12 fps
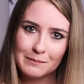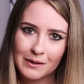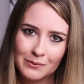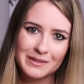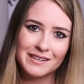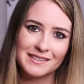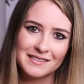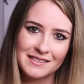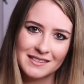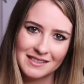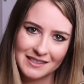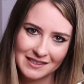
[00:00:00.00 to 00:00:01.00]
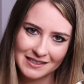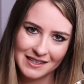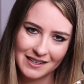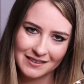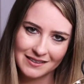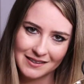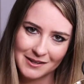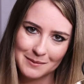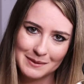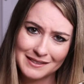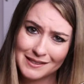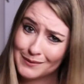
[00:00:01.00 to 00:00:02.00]
but we can discuss that in the
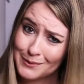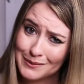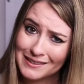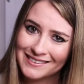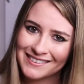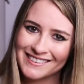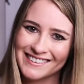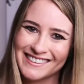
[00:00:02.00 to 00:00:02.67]
comments if you want.